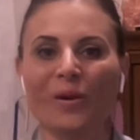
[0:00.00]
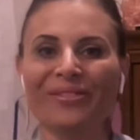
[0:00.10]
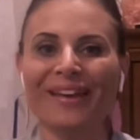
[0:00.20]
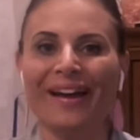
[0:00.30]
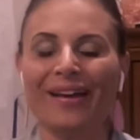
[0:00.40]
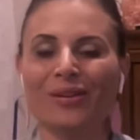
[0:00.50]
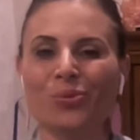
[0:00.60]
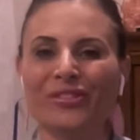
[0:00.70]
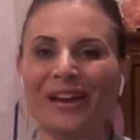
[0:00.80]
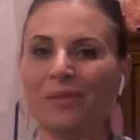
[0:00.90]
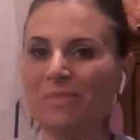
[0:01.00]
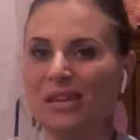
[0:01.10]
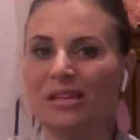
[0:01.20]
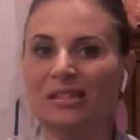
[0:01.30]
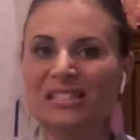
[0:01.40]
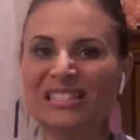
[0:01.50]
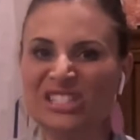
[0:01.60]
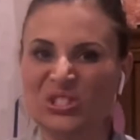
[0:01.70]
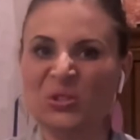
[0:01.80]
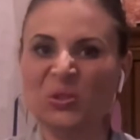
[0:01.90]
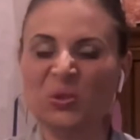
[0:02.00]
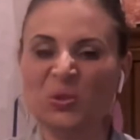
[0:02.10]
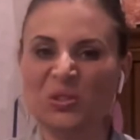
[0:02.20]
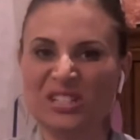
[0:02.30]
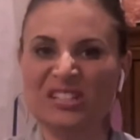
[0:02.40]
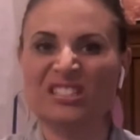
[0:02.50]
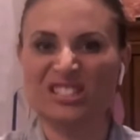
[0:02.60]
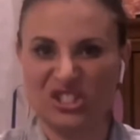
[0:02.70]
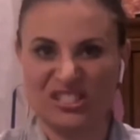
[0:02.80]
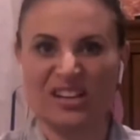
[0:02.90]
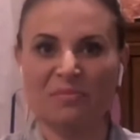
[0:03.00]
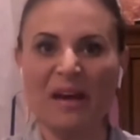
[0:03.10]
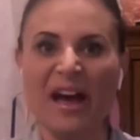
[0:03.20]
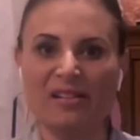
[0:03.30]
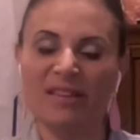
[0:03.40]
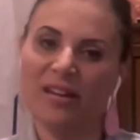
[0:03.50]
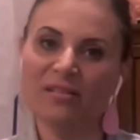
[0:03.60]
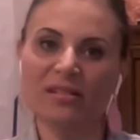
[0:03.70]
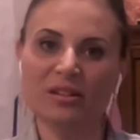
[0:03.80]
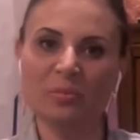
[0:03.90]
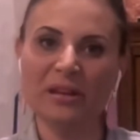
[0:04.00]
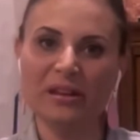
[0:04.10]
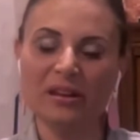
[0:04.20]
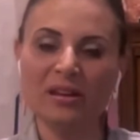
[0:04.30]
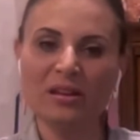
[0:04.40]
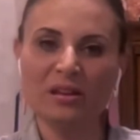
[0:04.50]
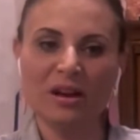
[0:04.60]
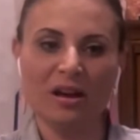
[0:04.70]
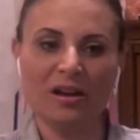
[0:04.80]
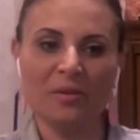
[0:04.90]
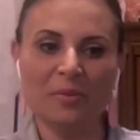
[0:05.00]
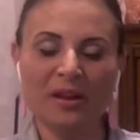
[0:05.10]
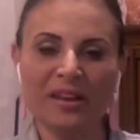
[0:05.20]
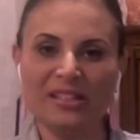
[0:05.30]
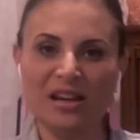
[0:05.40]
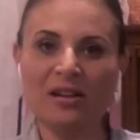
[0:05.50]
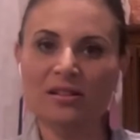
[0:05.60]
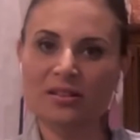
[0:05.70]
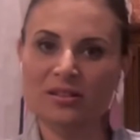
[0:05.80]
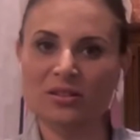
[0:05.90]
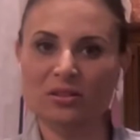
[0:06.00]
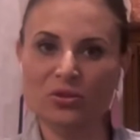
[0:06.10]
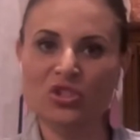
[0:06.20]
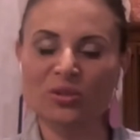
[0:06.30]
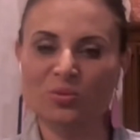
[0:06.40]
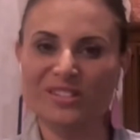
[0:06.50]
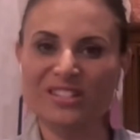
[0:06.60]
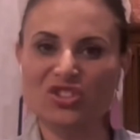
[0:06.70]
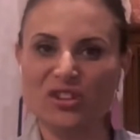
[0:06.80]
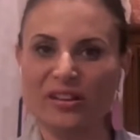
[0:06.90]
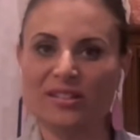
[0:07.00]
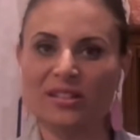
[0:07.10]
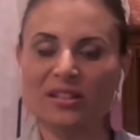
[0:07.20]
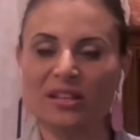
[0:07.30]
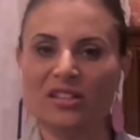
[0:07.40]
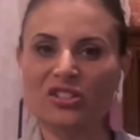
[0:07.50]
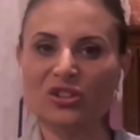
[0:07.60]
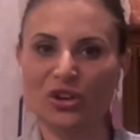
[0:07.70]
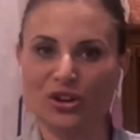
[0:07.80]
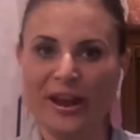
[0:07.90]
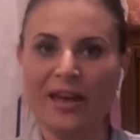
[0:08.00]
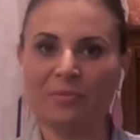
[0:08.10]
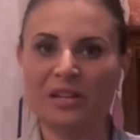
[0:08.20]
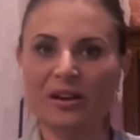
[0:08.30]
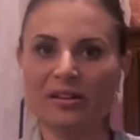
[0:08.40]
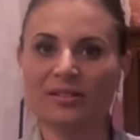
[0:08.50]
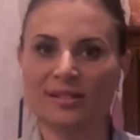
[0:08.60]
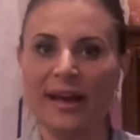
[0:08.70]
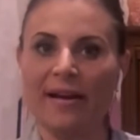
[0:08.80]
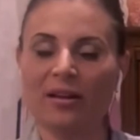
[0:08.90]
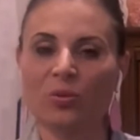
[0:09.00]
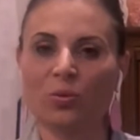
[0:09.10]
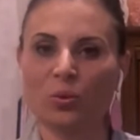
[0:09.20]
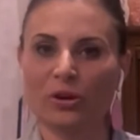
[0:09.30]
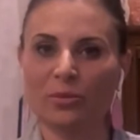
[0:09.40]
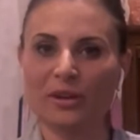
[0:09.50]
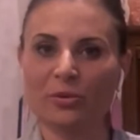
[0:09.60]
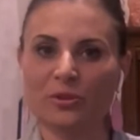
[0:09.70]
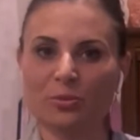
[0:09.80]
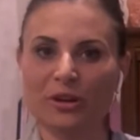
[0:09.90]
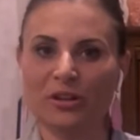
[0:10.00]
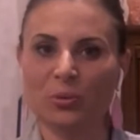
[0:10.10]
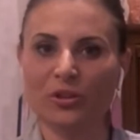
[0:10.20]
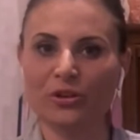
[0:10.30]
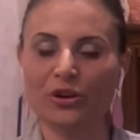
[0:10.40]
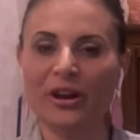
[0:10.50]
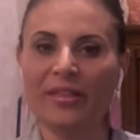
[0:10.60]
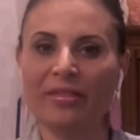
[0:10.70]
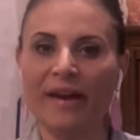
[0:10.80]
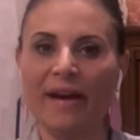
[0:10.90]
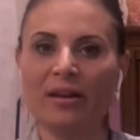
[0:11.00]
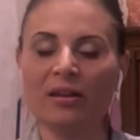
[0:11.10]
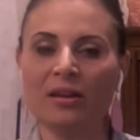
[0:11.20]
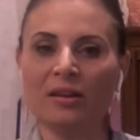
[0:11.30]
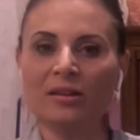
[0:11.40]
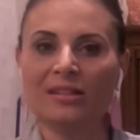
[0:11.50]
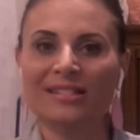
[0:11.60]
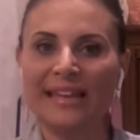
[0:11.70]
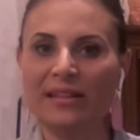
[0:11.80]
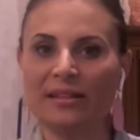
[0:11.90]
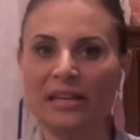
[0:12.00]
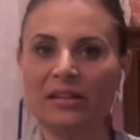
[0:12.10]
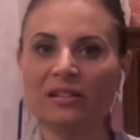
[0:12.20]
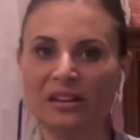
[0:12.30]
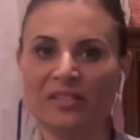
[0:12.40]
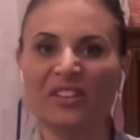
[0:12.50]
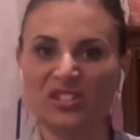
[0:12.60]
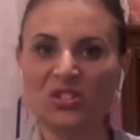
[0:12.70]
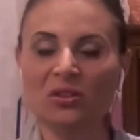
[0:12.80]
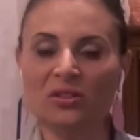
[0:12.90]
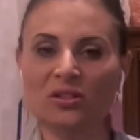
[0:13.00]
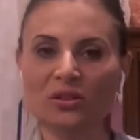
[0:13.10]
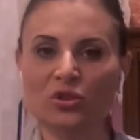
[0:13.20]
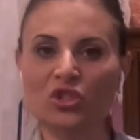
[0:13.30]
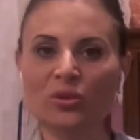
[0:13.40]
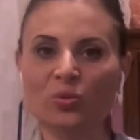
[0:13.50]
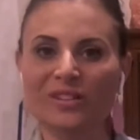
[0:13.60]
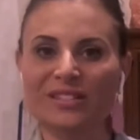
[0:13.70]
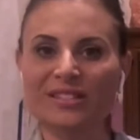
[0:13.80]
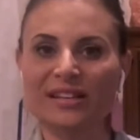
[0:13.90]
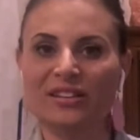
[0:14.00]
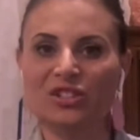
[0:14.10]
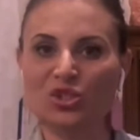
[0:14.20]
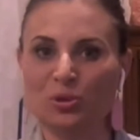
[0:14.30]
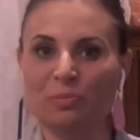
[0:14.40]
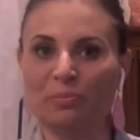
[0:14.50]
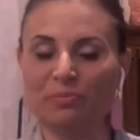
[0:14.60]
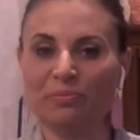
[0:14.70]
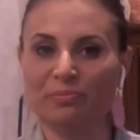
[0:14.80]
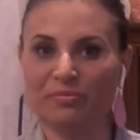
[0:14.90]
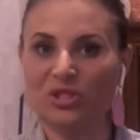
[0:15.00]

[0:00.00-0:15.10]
so what that means, to just unpack that a little bit, a toxic solution was injected into her amniotic sac when her mother was pregnant with her, and that saline, kind of like a salt solution, was intended to